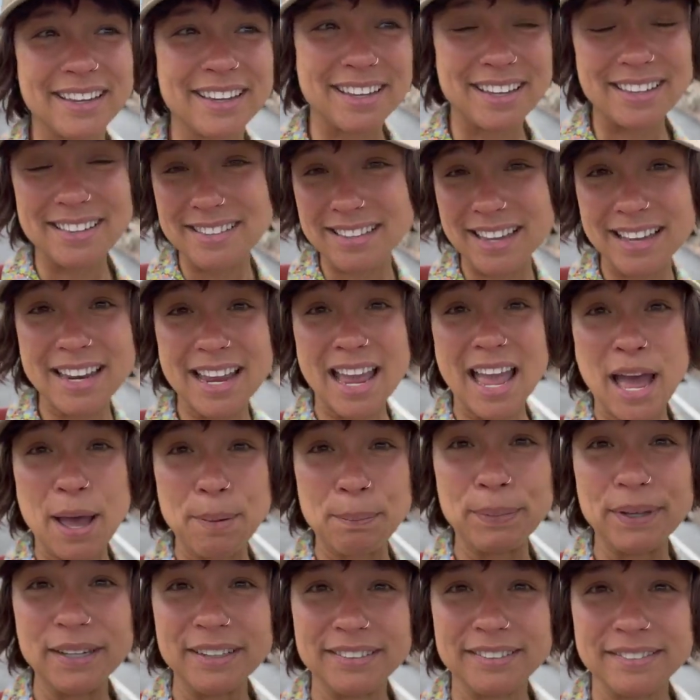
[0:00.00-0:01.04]
It's gonna
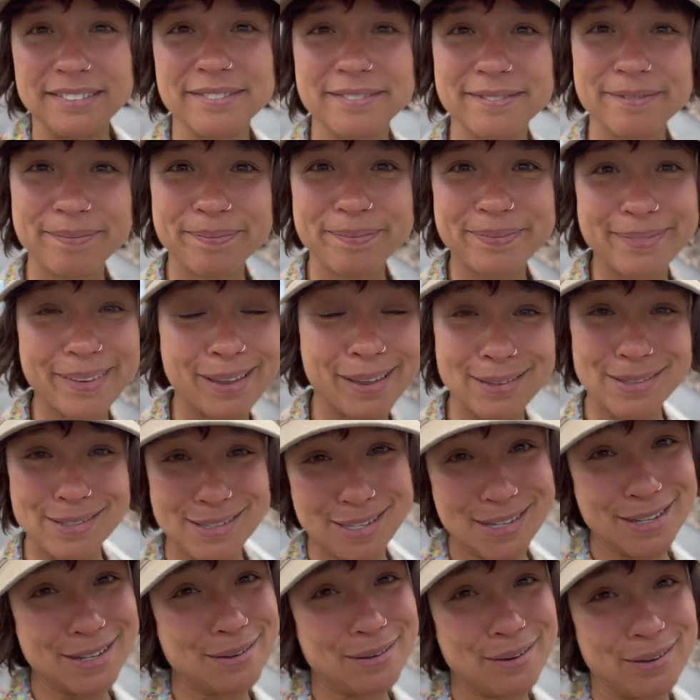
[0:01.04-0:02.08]
happen. I'll
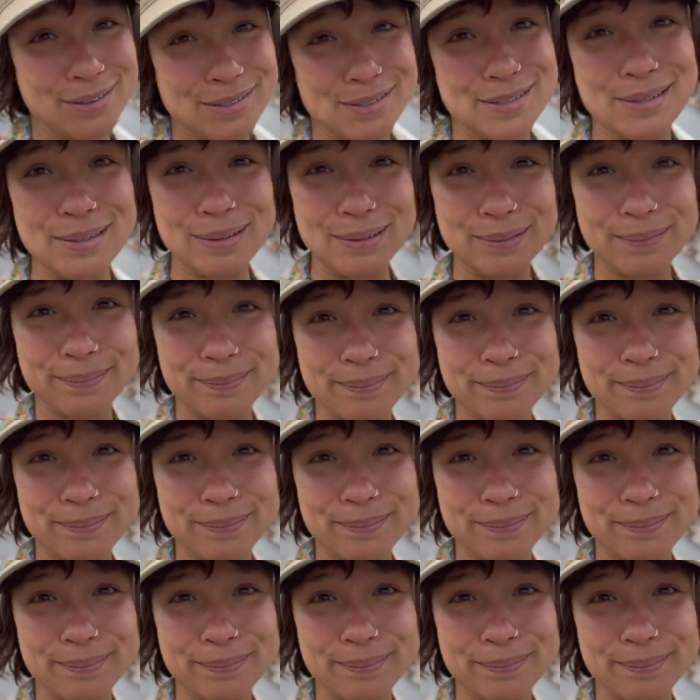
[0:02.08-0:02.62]
see you all soon.